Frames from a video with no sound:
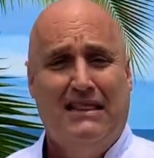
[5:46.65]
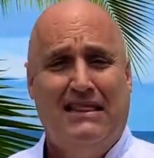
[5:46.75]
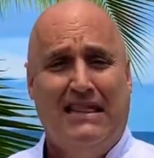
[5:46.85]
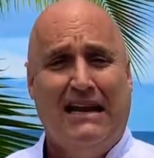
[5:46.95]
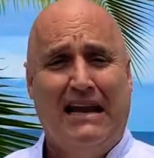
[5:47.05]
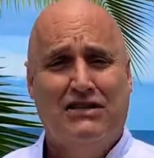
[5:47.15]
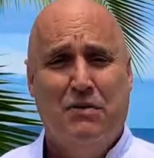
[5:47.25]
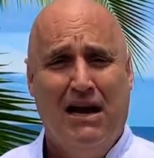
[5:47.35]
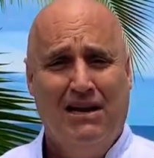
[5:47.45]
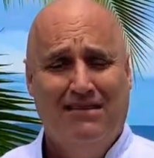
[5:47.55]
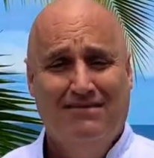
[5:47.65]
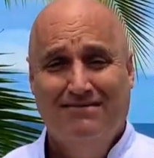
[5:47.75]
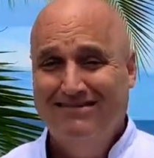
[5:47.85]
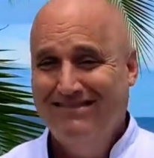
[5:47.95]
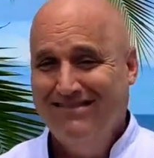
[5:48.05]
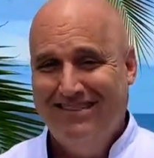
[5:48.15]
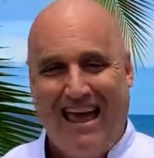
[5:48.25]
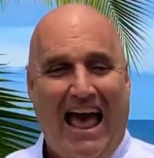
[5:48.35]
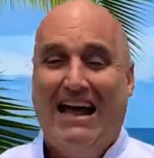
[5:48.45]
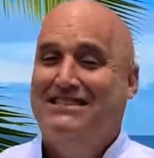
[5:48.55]
then guess what?
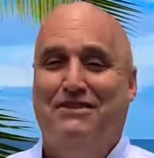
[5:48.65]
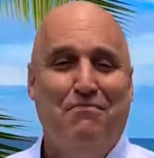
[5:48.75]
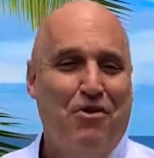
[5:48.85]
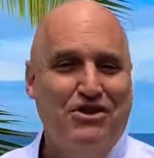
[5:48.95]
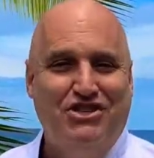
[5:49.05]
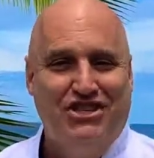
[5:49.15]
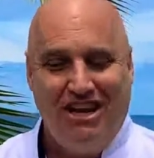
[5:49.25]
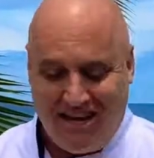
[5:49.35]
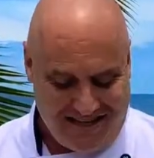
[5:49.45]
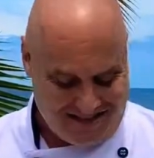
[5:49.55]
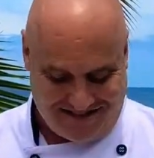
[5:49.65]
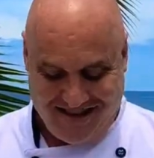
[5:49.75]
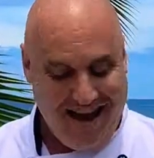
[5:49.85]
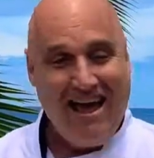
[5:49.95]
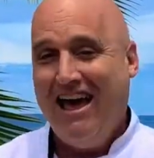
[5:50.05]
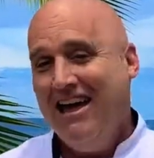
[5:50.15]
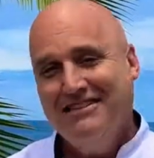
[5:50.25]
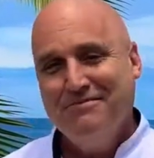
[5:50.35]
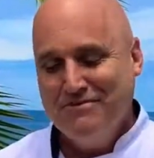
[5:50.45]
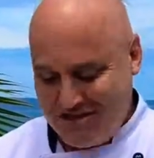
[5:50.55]
Add some more cheese. Add
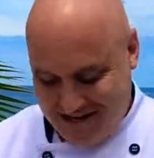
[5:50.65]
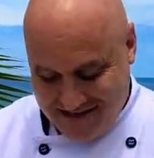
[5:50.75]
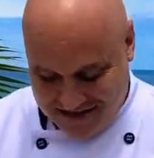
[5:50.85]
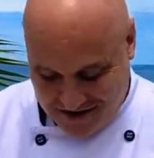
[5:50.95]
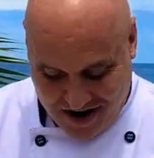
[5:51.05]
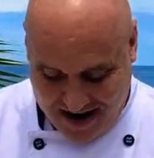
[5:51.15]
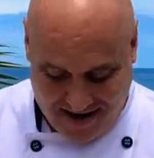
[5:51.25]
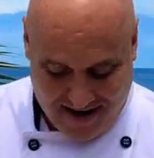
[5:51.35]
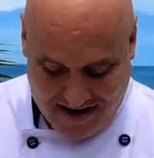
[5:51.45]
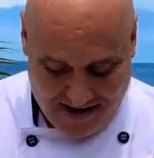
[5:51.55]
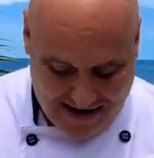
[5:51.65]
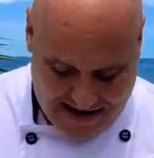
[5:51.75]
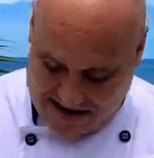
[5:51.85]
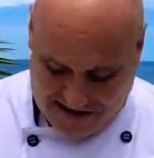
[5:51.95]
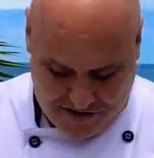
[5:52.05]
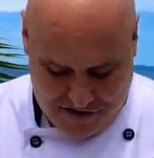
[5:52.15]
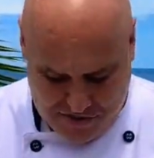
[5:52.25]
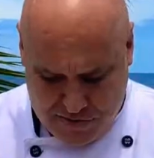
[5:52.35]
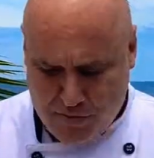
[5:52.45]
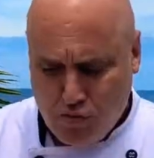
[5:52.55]
some cheese, all right?
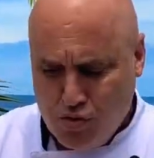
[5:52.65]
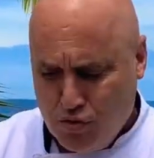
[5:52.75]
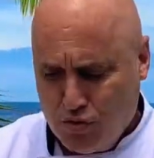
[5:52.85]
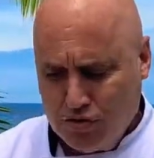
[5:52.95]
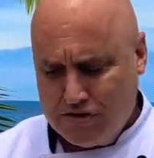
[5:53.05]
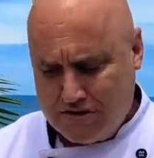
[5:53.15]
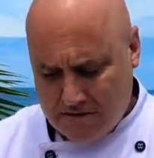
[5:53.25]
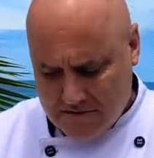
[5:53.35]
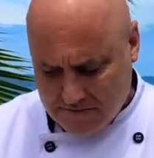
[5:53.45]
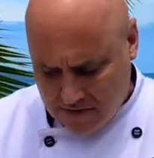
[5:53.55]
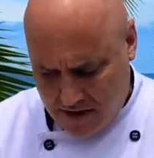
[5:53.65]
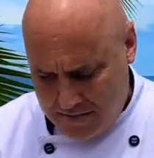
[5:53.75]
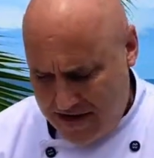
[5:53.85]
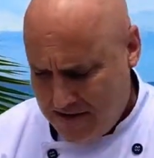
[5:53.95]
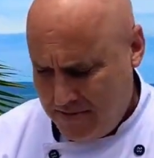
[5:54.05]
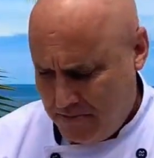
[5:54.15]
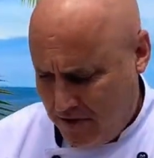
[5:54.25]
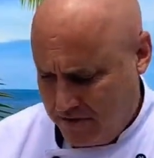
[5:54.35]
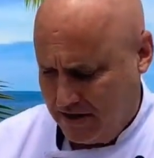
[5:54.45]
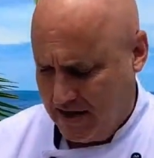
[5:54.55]
Rules are made to be
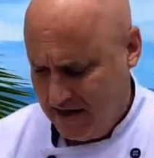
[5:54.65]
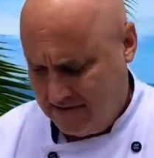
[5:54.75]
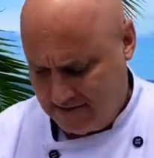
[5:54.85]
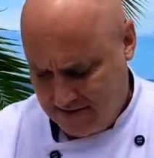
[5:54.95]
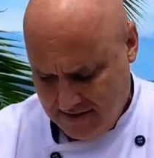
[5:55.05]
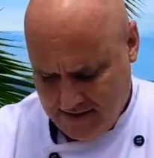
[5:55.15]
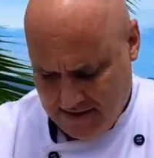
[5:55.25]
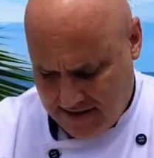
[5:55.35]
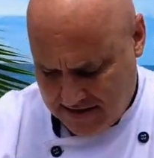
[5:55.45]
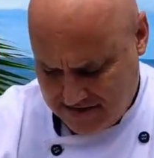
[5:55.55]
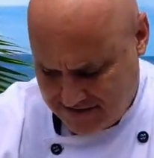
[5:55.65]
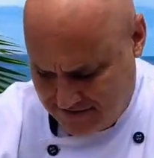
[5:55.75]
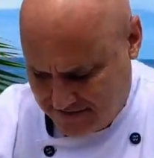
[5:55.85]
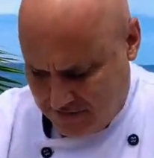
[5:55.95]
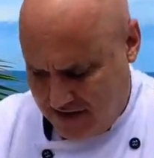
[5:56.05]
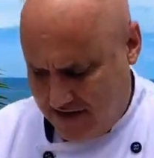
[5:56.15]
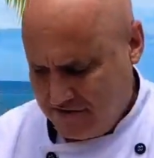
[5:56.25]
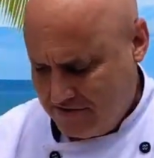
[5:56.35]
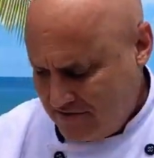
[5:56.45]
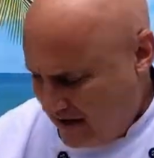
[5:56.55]
broken, guys. That's what
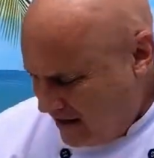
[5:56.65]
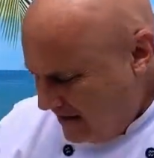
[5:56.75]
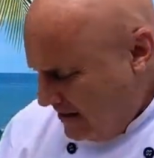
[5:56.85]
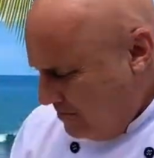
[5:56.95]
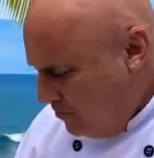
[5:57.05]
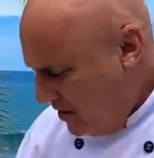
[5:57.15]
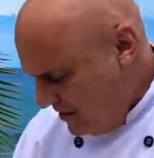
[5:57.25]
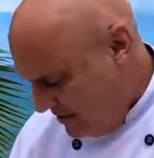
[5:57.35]
I keep wanting to